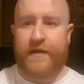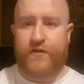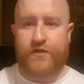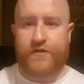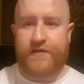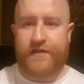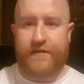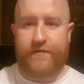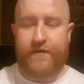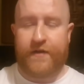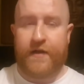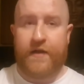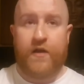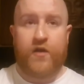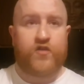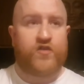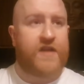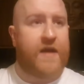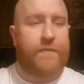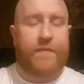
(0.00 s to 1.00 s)
initiative.
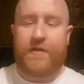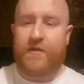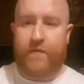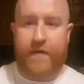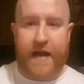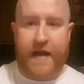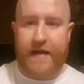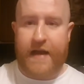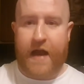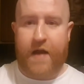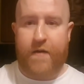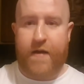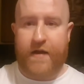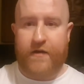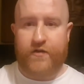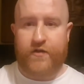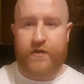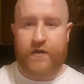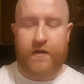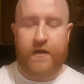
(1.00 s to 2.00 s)
Step in the right
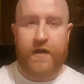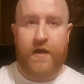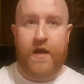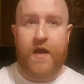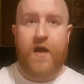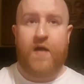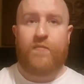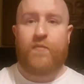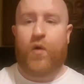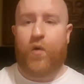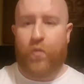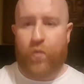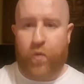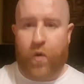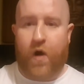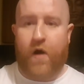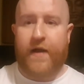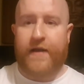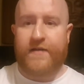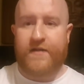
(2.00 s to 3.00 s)
direction. But
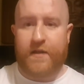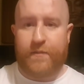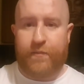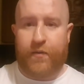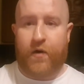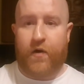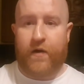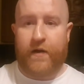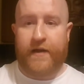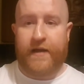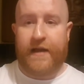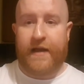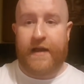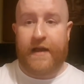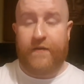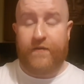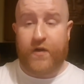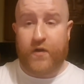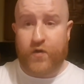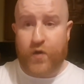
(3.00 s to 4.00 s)
what is the point
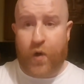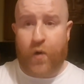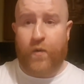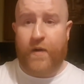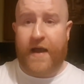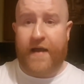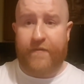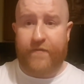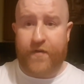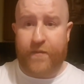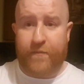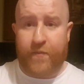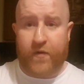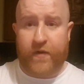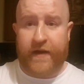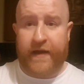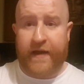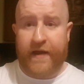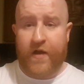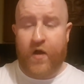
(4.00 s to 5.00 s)
if you don't have the
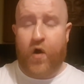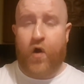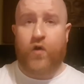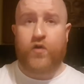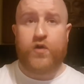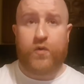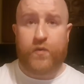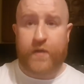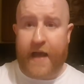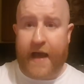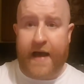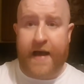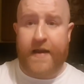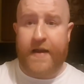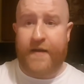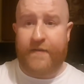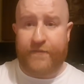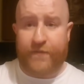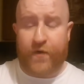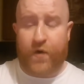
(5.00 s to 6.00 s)
money or you
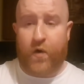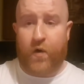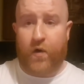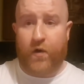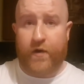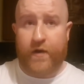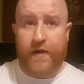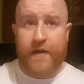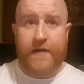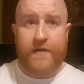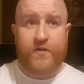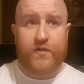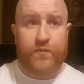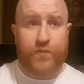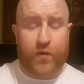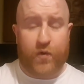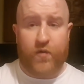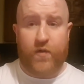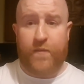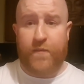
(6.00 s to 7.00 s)
can't afford to
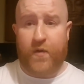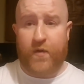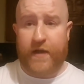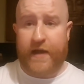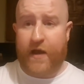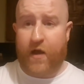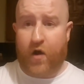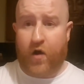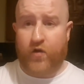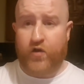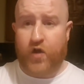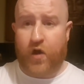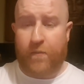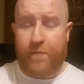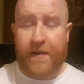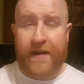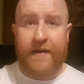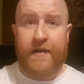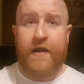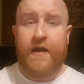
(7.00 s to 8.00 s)
put the money on
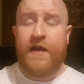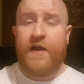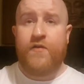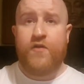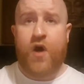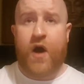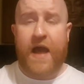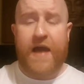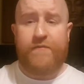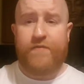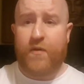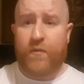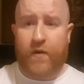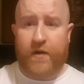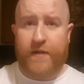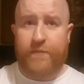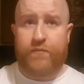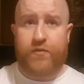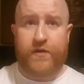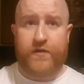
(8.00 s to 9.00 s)
your PIN? Not
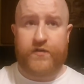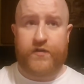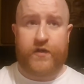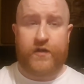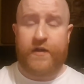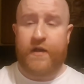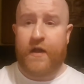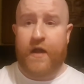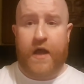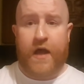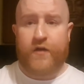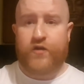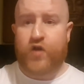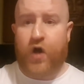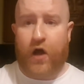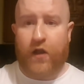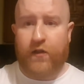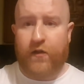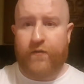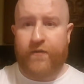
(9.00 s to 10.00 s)
everyone in prison has
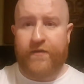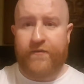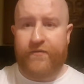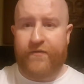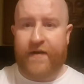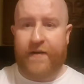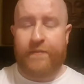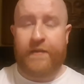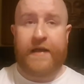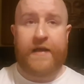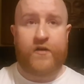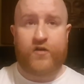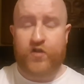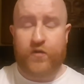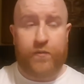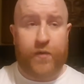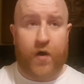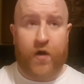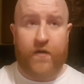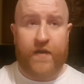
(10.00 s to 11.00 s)
got a loving family and a
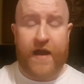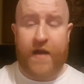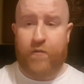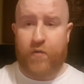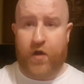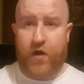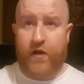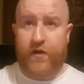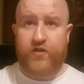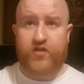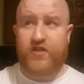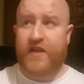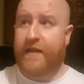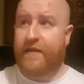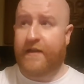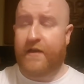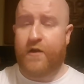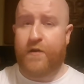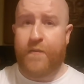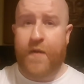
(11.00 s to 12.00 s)
support network
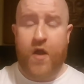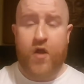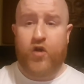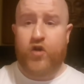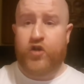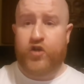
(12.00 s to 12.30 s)
sending them